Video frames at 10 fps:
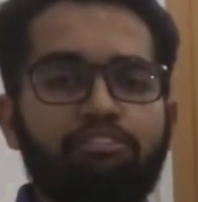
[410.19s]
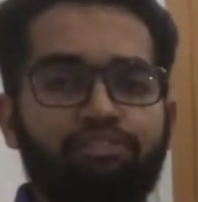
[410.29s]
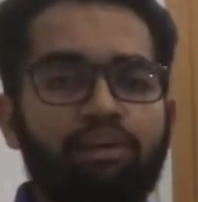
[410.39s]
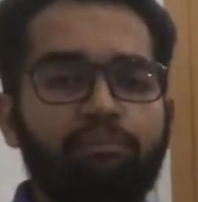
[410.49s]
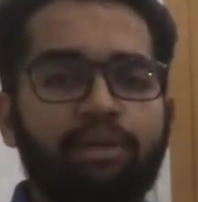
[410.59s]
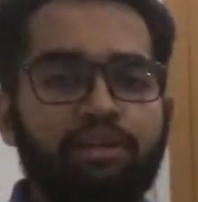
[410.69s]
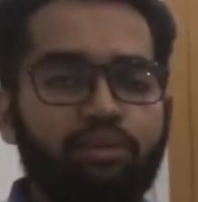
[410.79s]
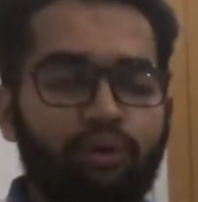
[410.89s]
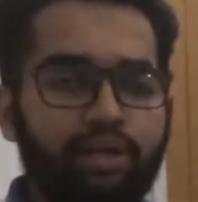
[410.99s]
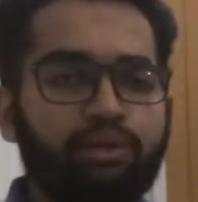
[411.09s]
will be
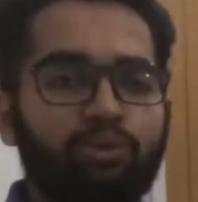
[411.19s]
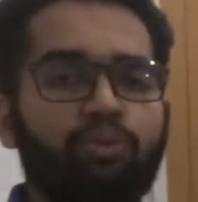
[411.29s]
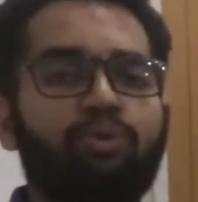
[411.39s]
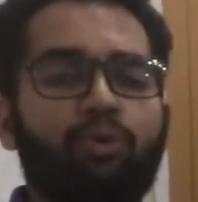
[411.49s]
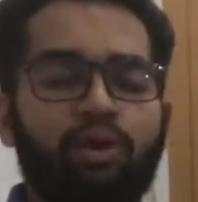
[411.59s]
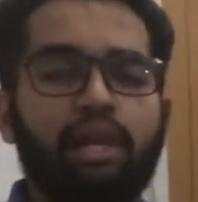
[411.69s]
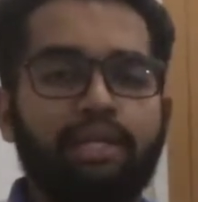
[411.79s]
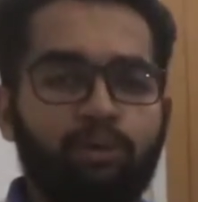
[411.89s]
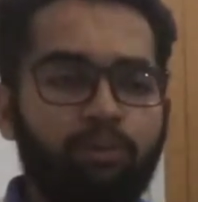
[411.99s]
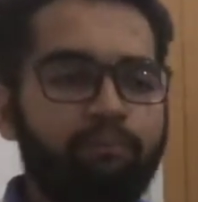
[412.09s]
going to Google
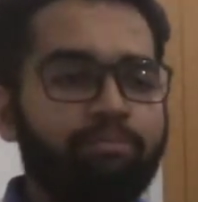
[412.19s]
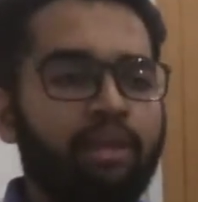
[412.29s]
I/O